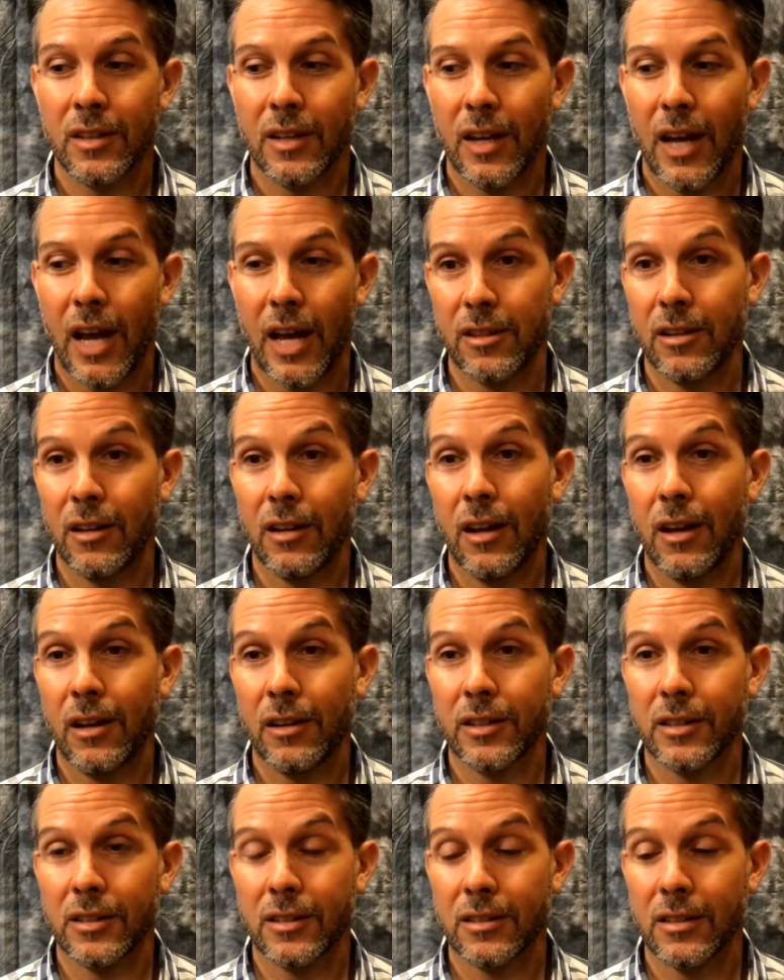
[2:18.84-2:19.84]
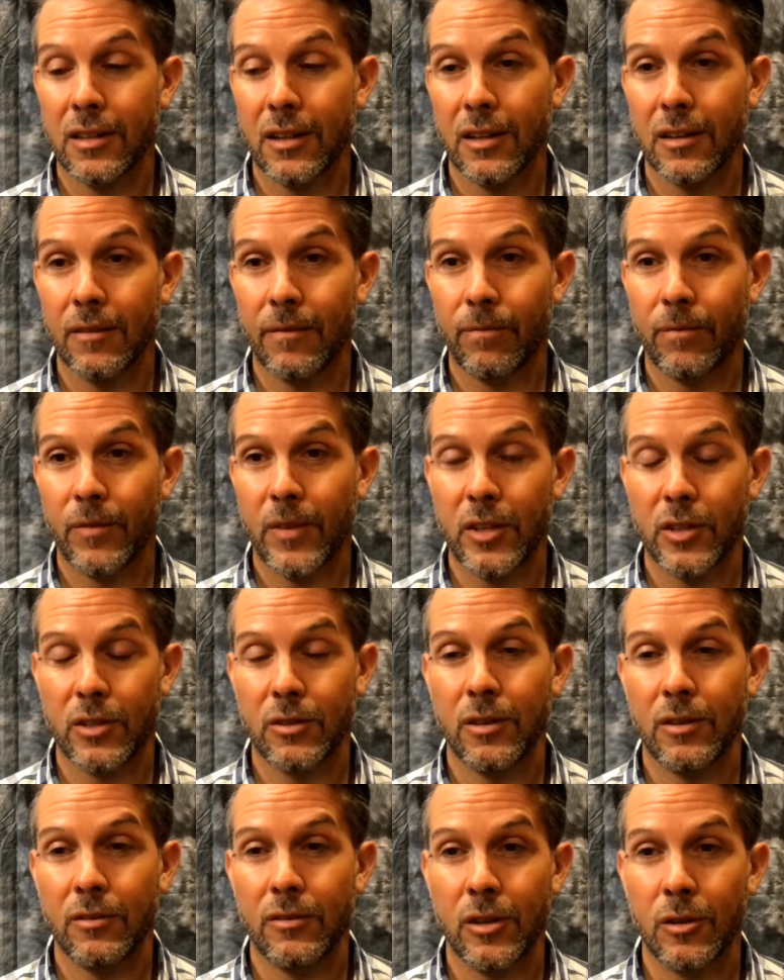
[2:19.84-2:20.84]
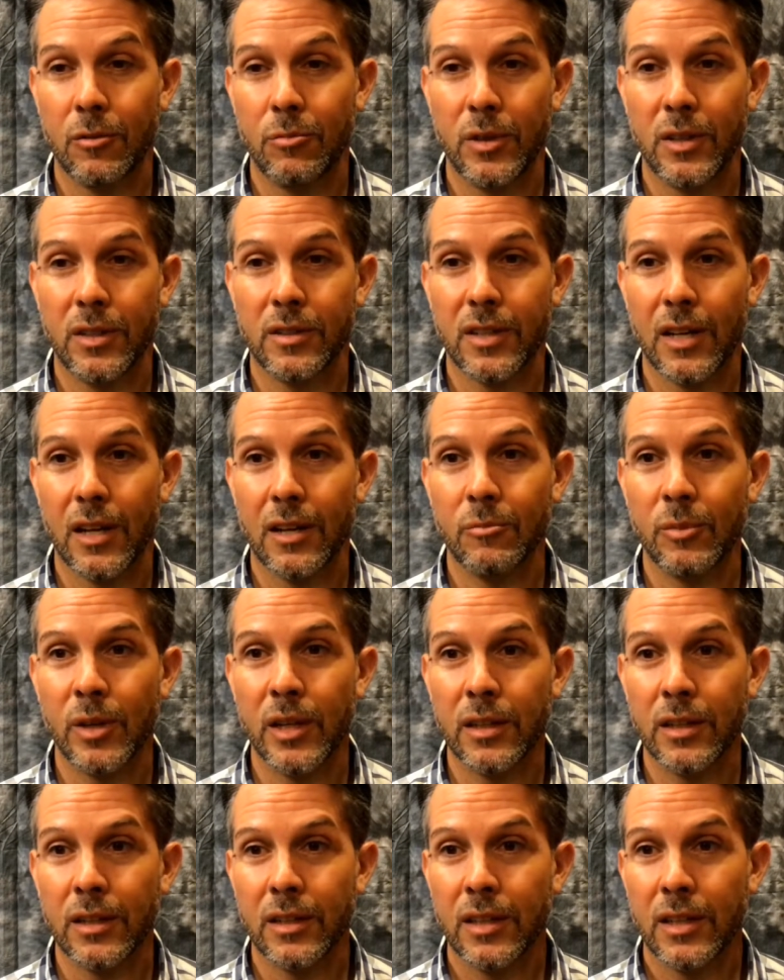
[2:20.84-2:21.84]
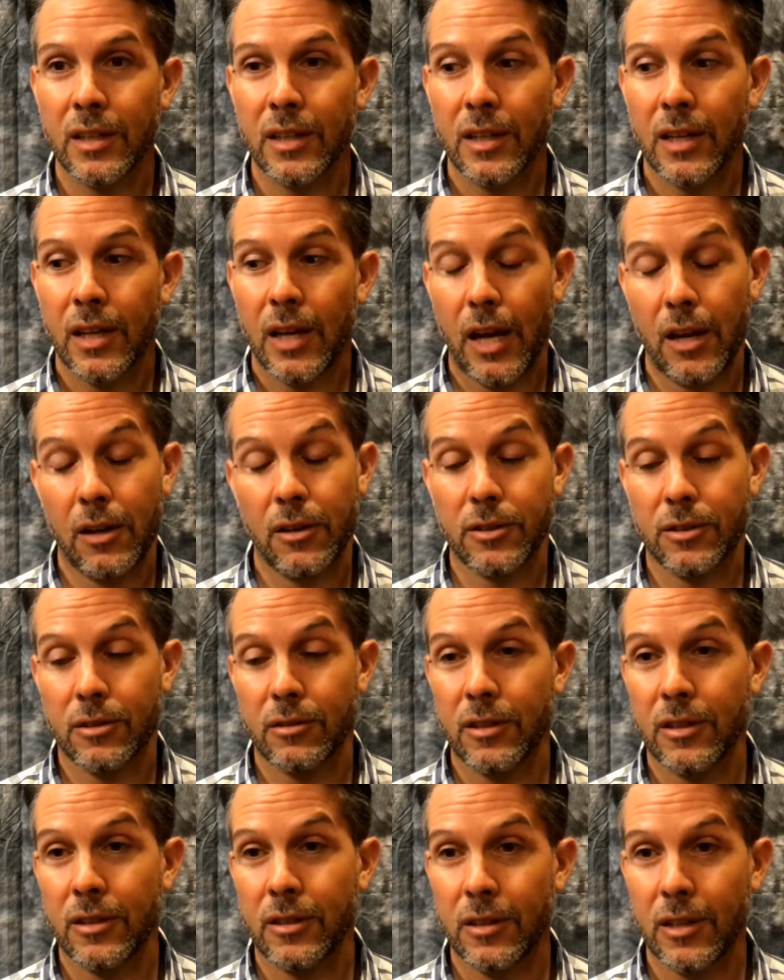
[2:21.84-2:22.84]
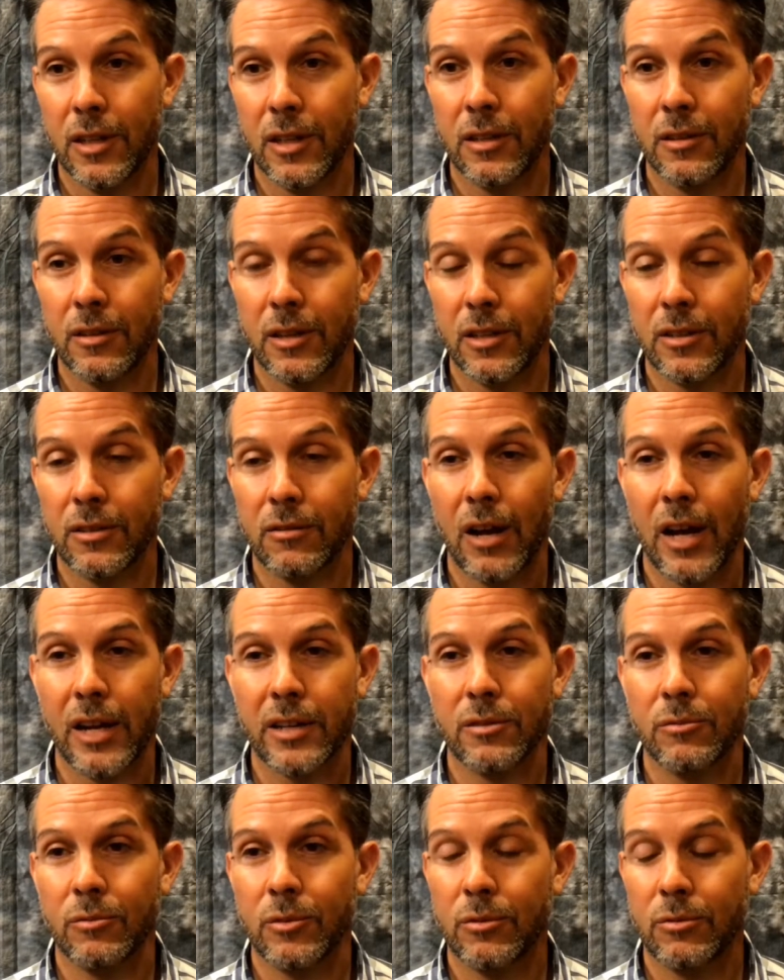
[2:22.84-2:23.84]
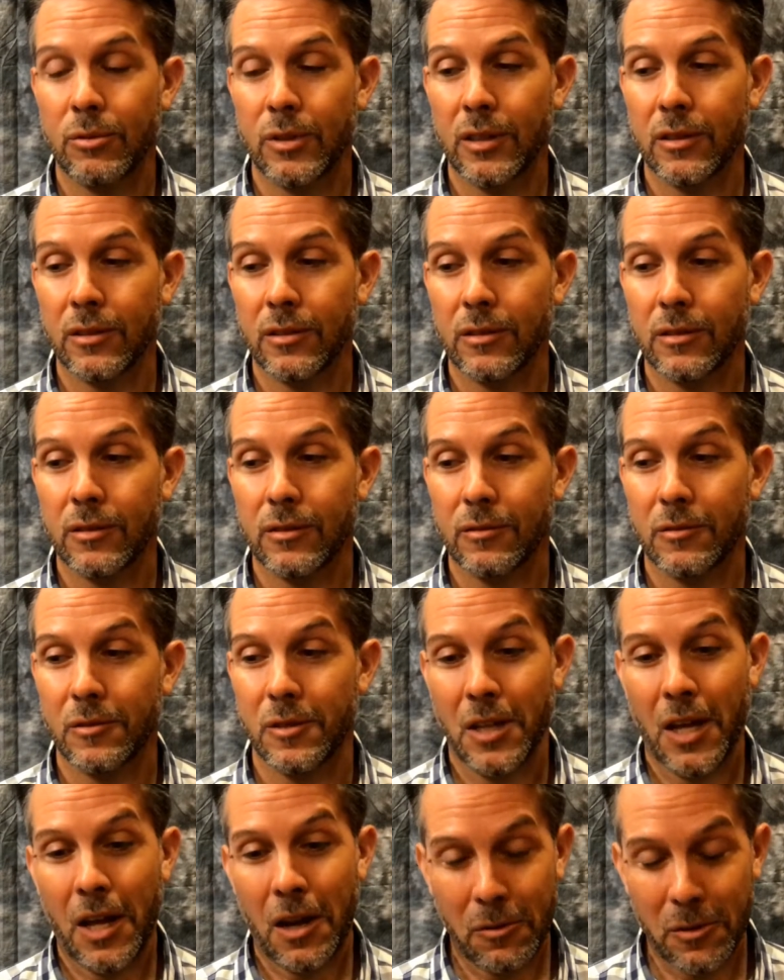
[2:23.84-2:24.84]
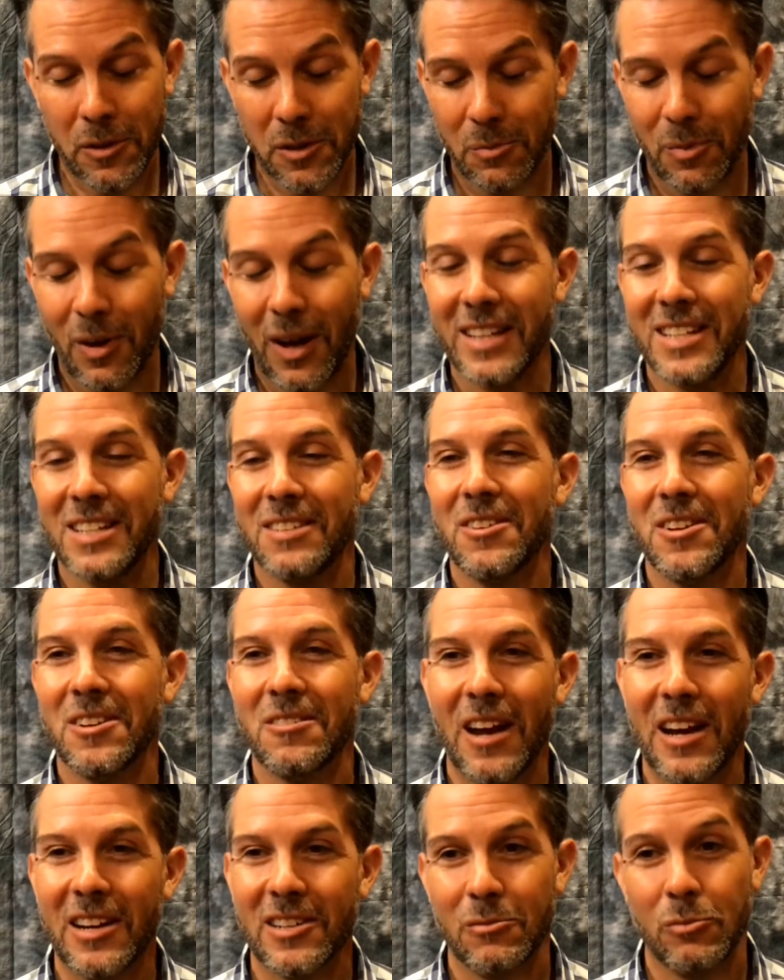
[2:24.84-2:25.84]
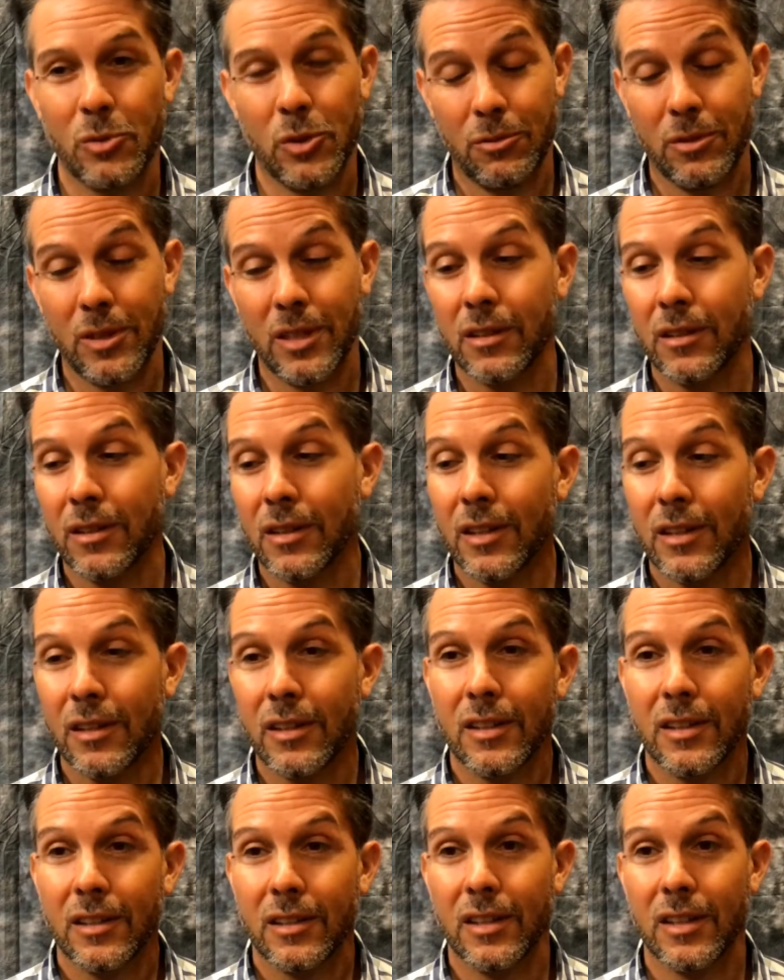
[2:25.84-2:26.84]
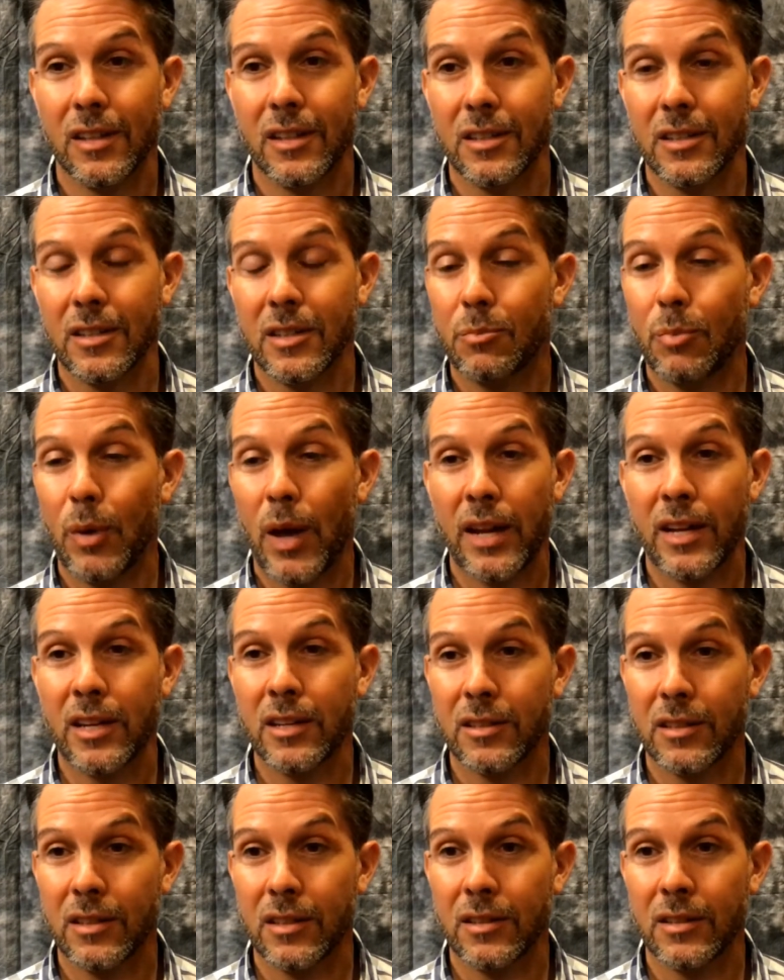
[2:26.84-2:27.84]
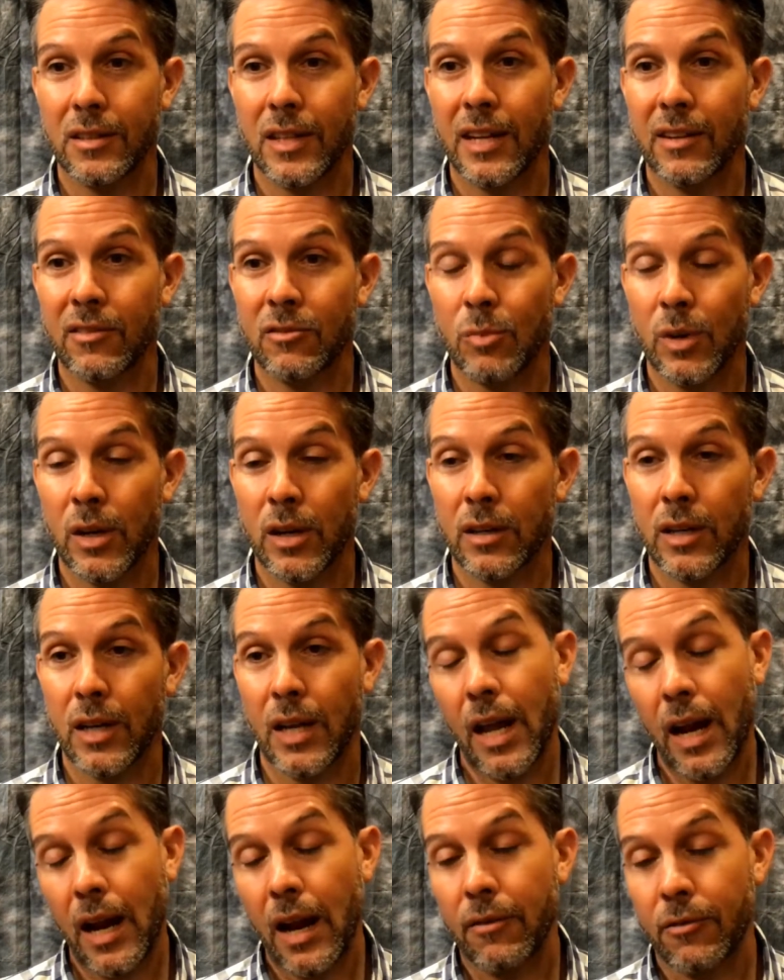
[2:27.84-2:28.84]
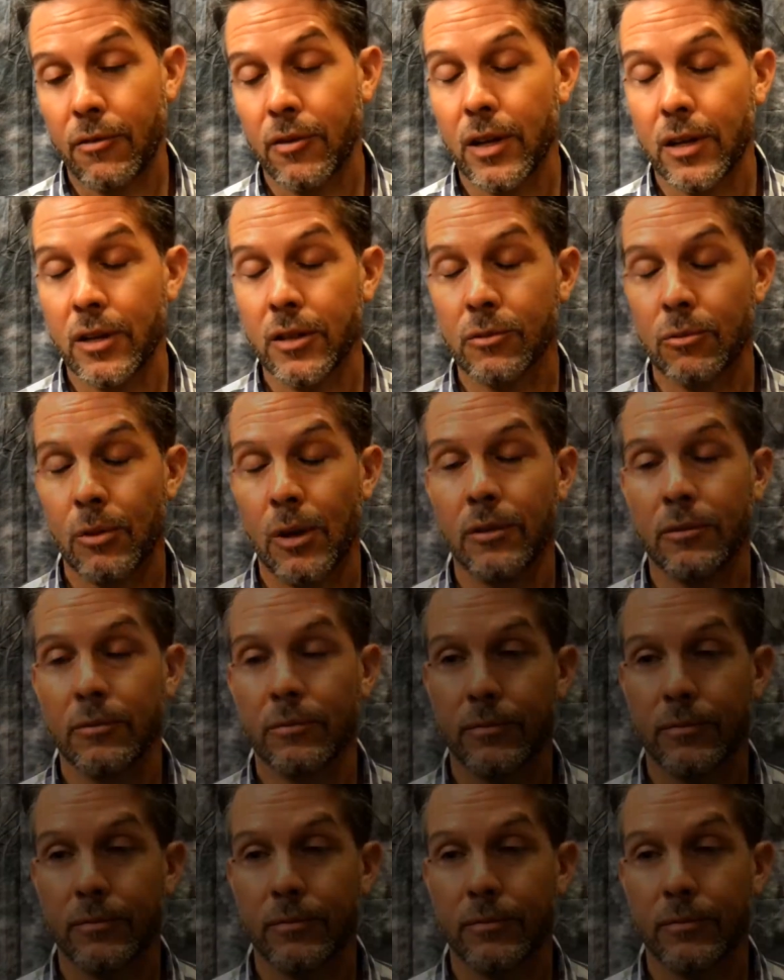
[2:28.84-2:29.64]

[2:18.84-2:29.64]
had the longest history of European settlement, and also the interaction between, not always the positive interaction between the Spanish and Native American and African as well.